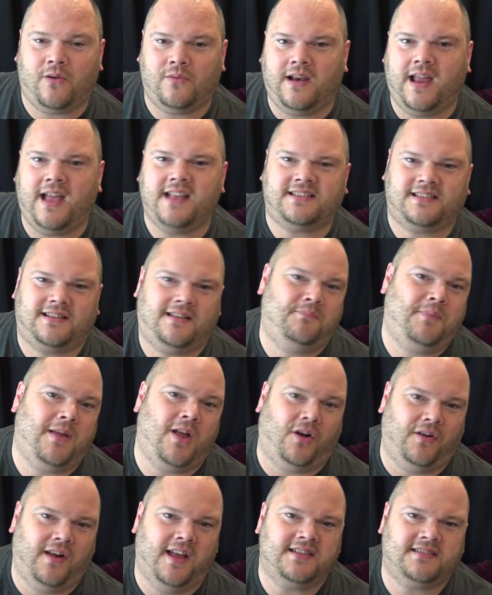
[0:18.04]
Well, let's be
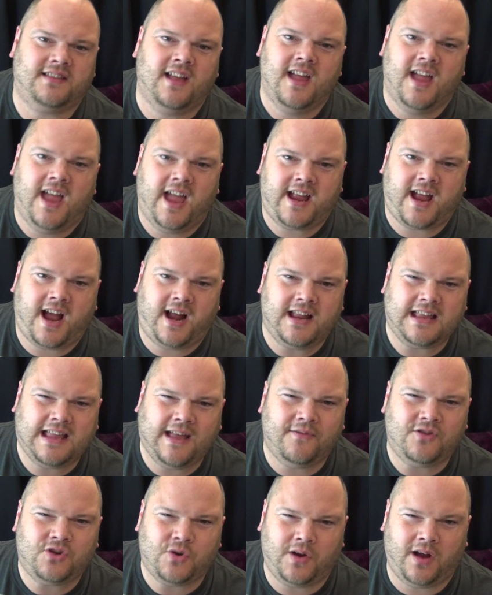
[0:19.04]
honest, it kind of
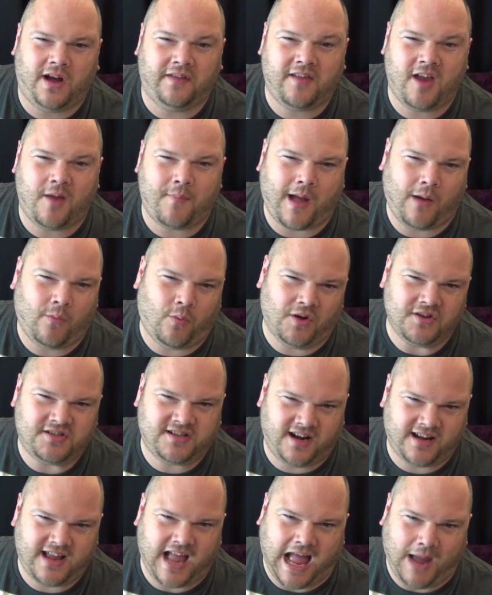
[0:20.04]
gives you an idea about what's
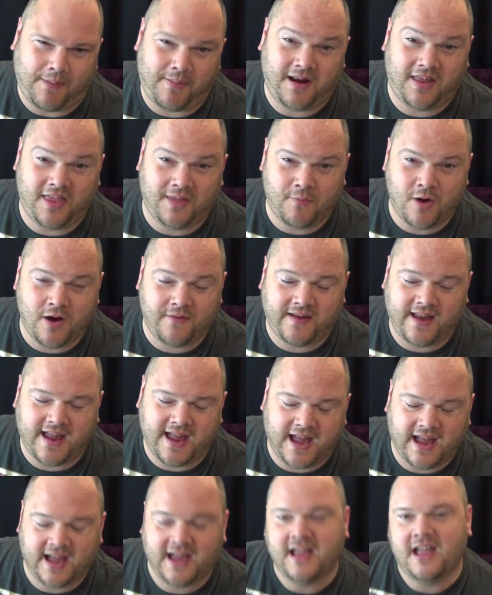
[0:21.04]
going to happen in the movie
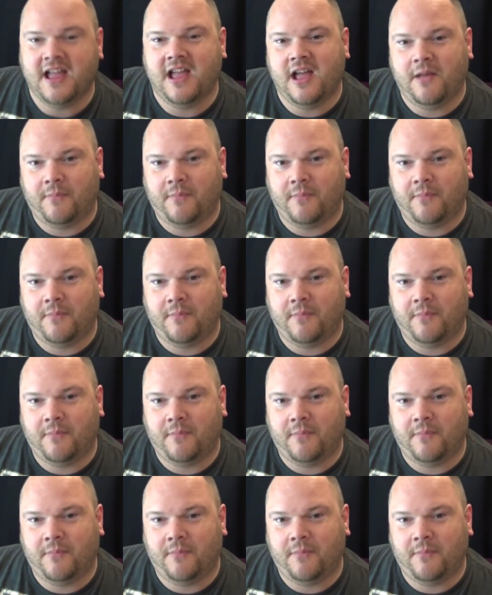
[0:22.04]
here.